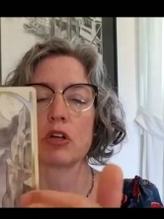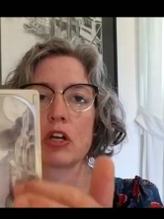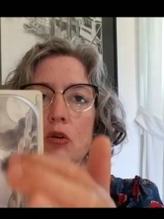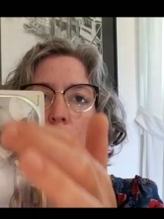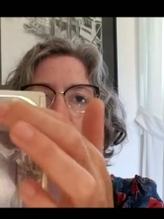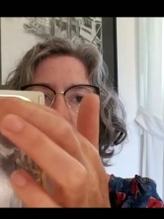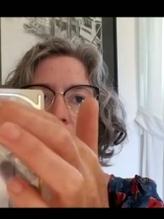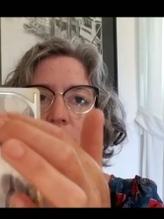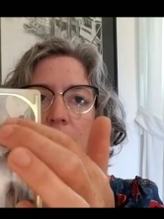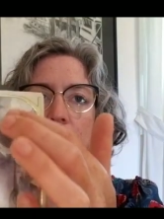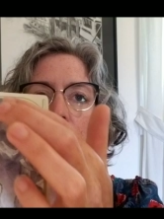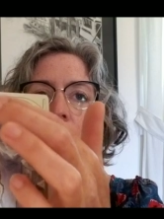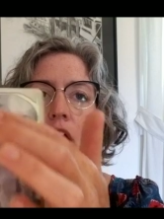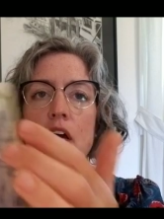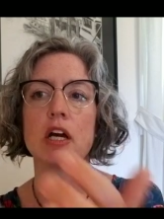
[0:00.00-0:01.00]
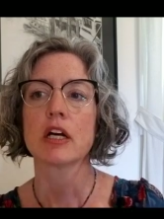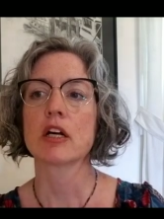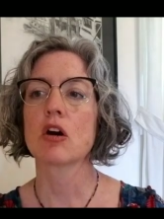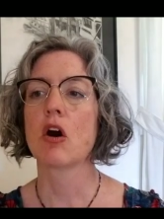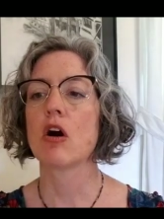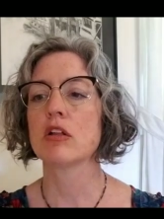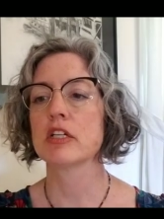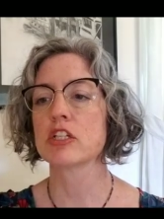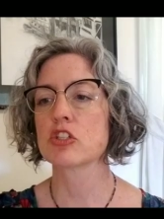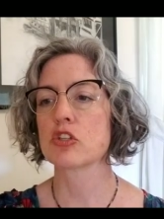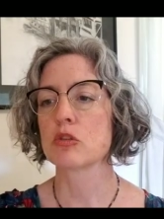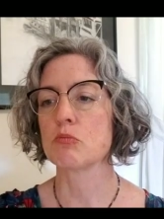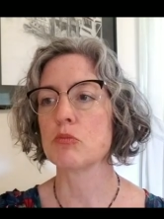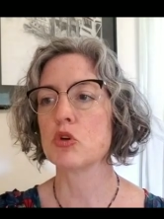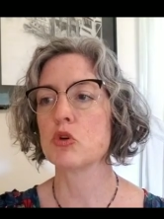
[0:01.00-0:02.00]
here we have that calling to
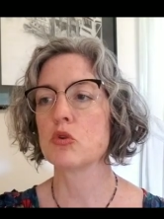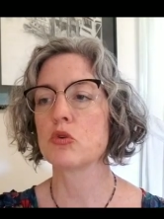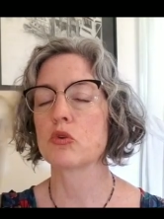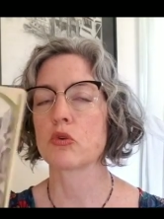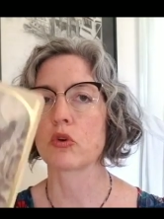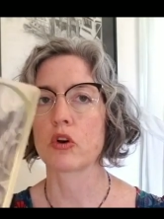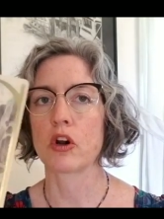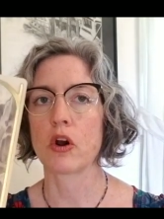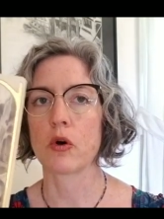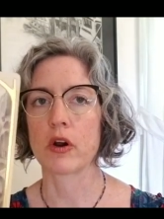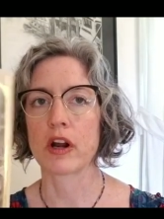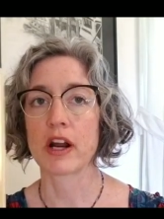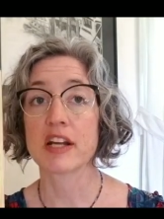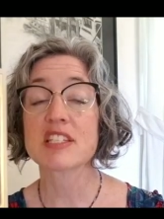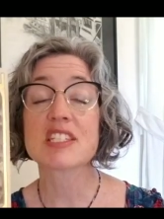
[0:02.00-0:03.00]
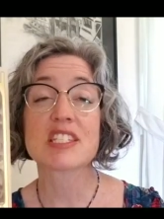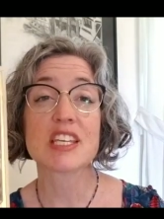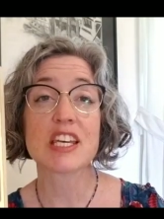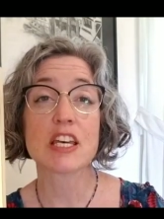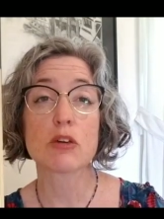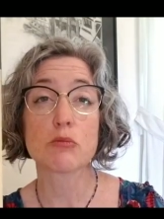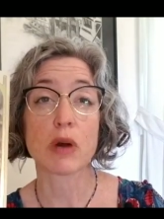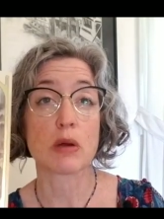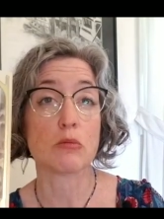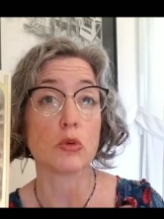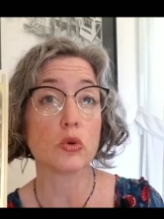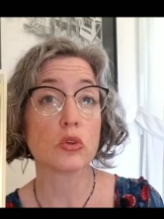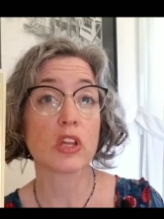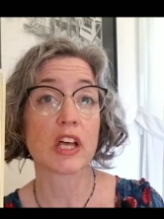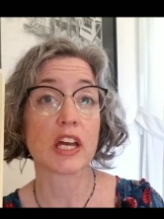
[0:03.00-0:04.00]
the moon or or seeing by
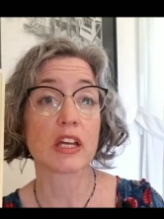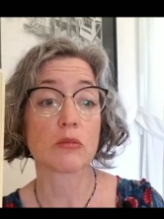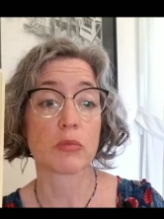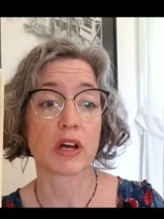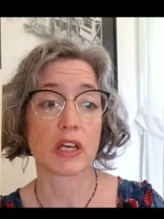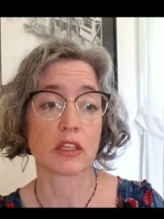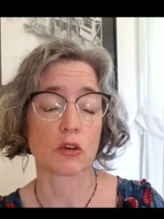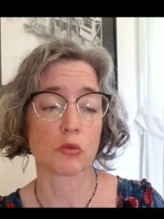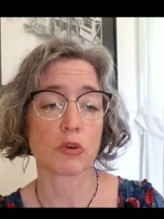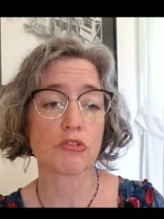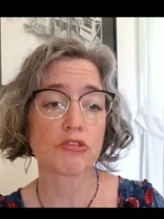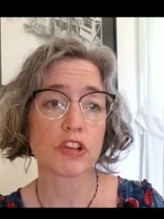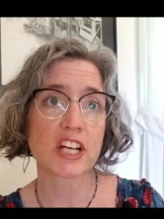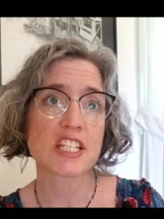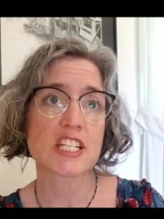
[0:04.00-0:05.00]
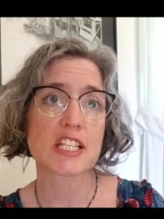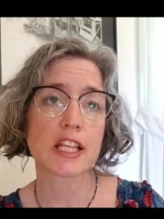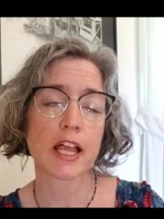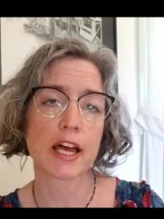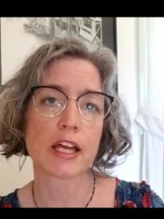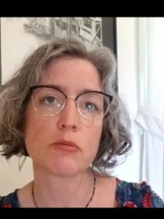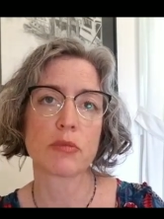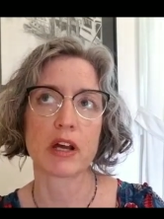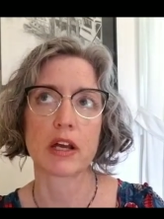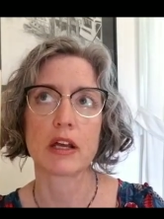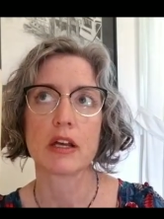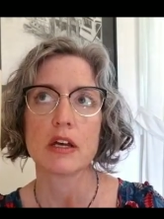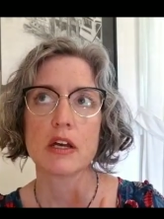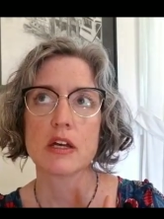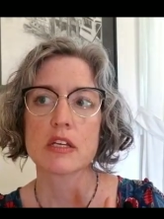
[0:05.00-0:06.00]
moonlight by the reflected light by
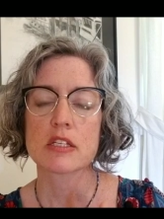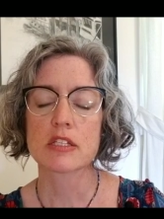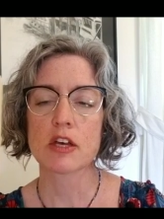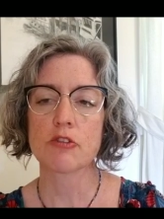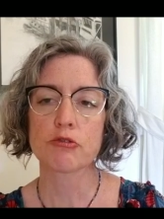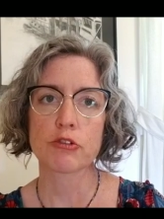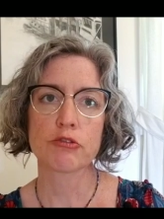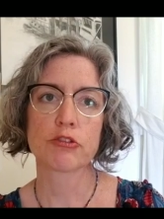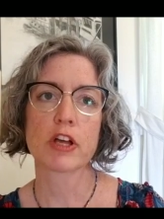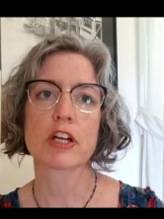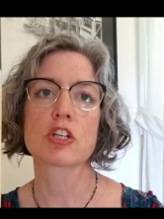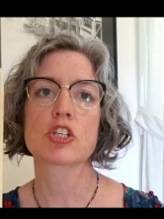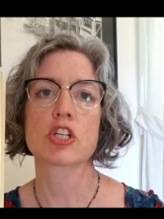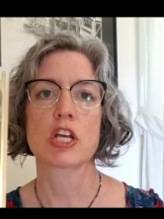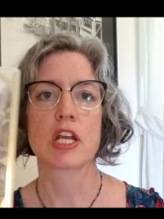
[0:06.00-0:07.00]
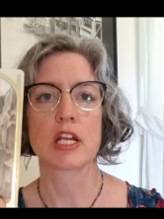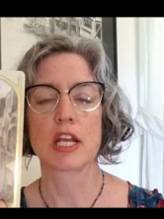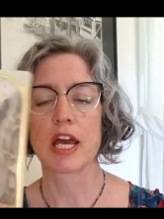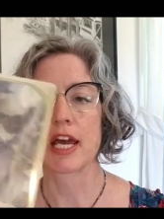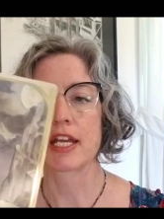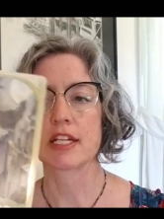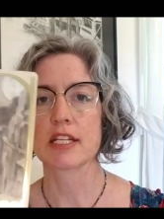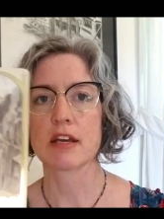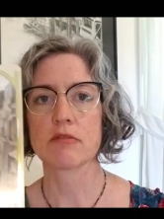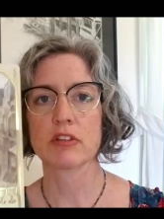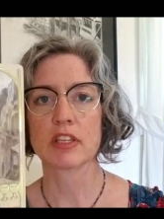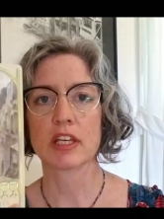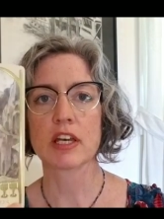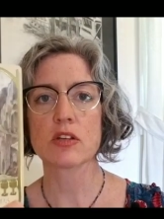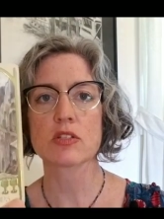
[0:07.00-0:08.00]
self-reflection and
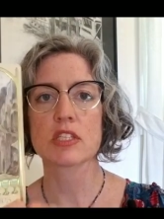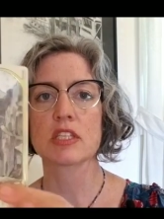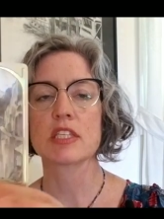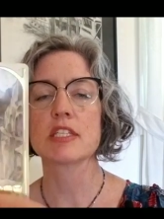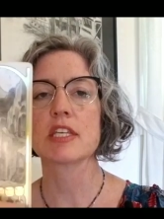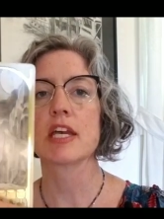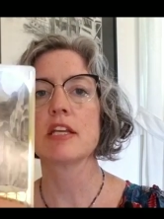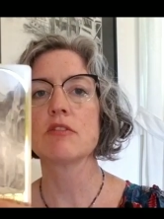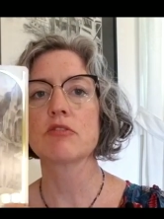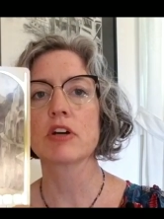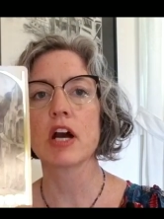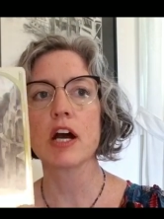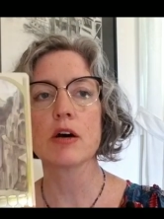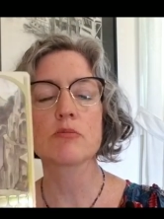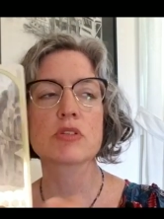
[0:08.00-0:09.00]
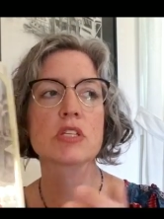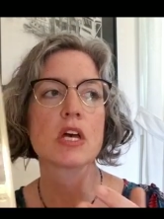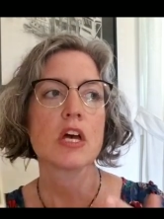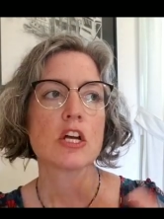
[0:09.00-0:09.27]
everything else that these eight of cups